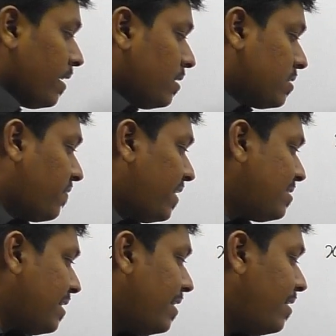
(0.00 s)
So
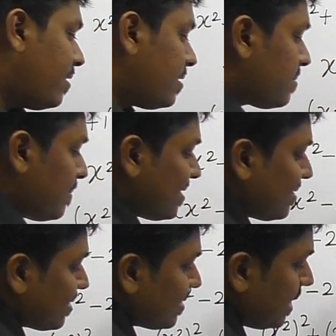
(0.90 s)
friends, here it is plus
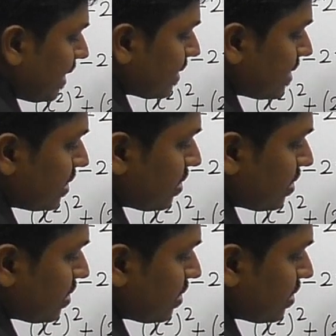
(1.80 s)
16x, right?